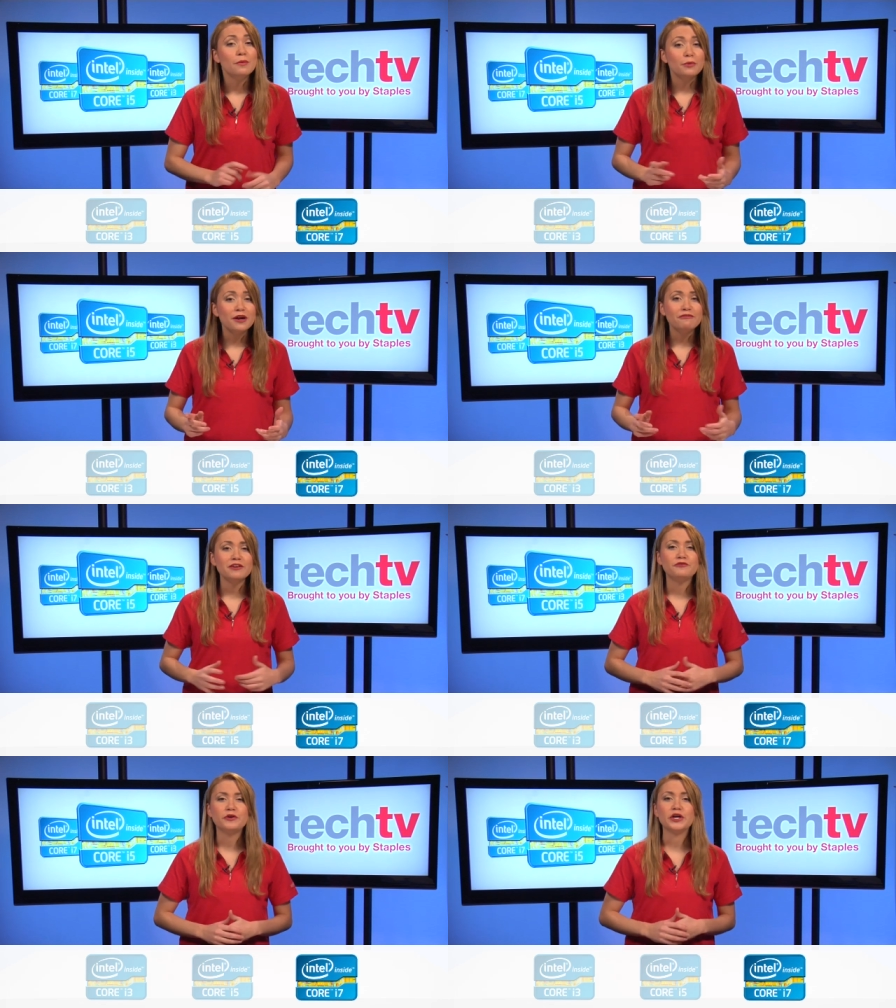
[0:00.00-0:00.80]

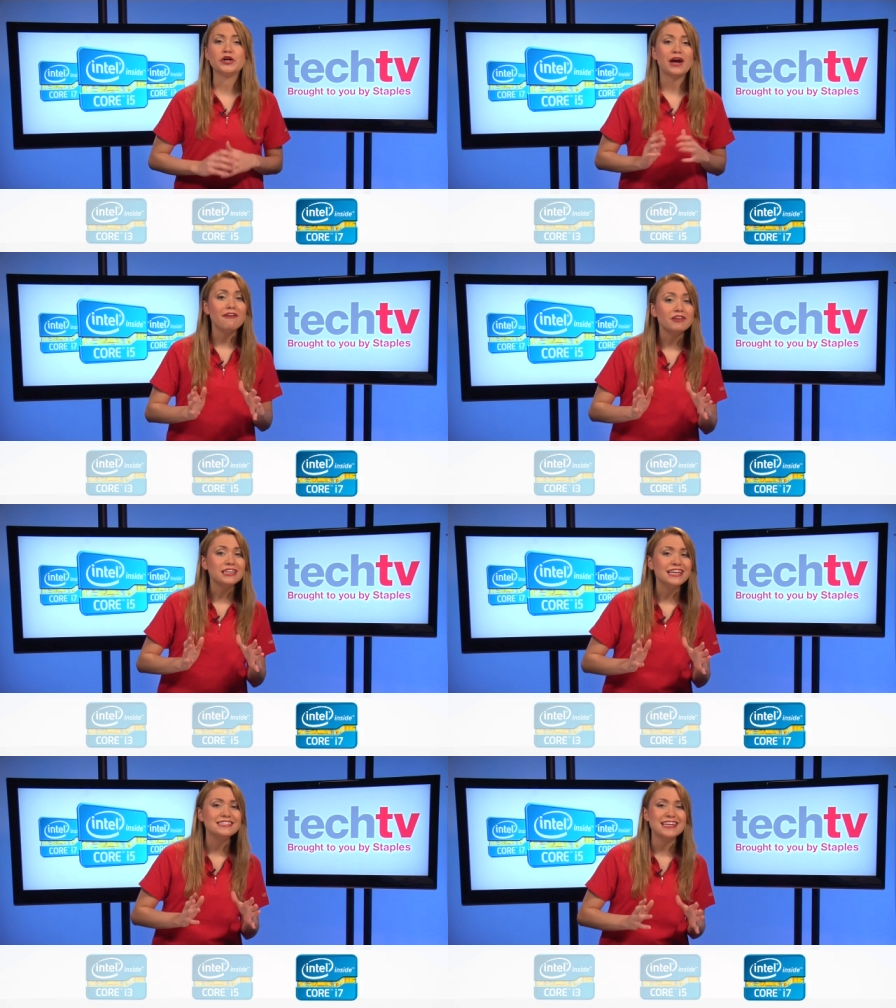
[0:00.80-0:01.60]
Perfect for
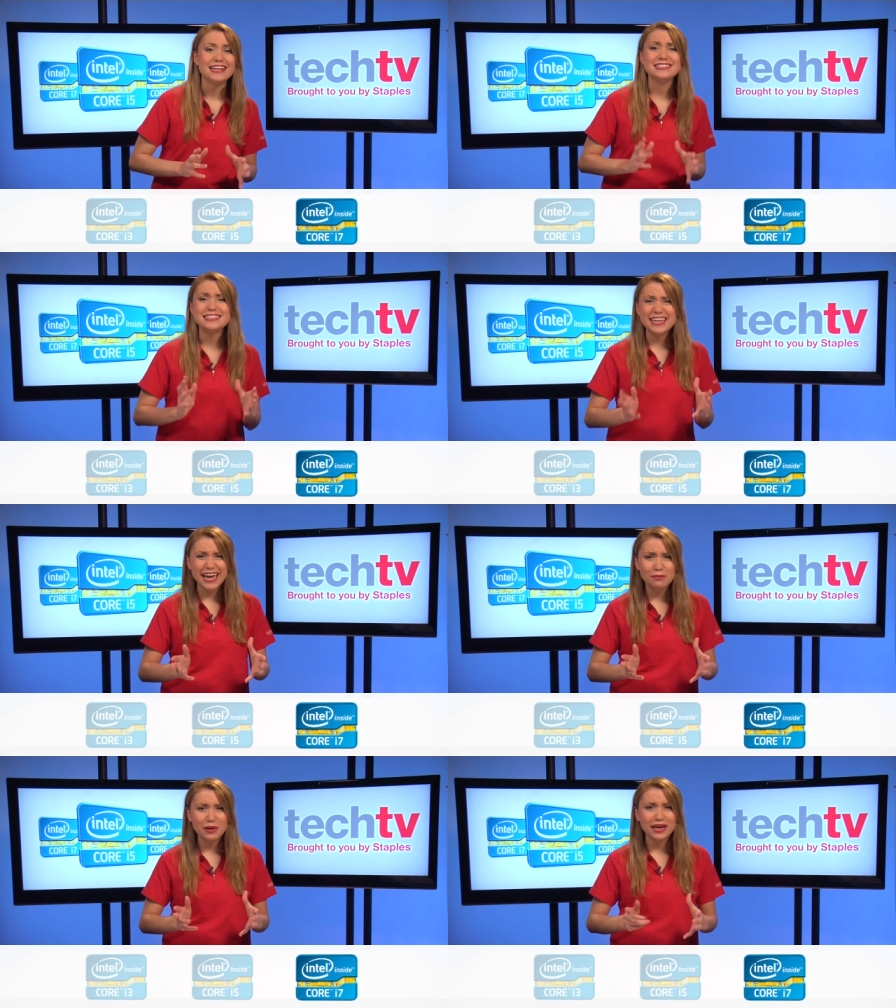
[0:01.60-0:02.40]
graphically intense
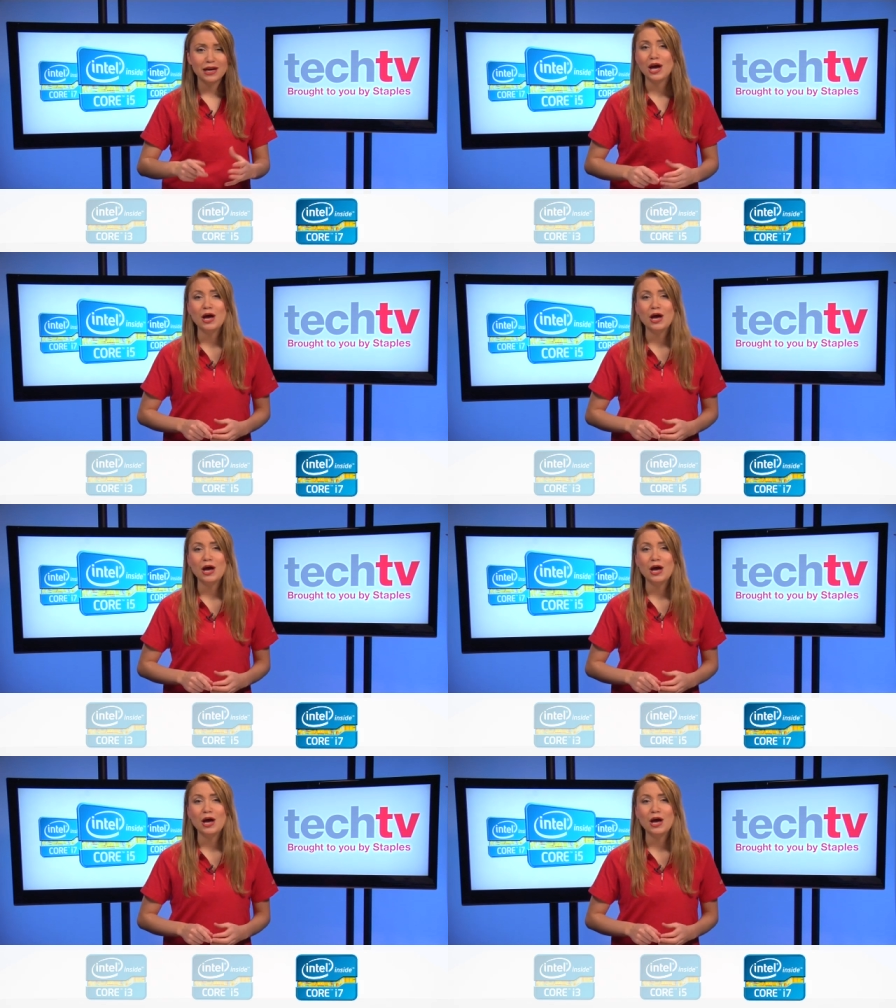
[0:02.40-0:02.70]
gaming,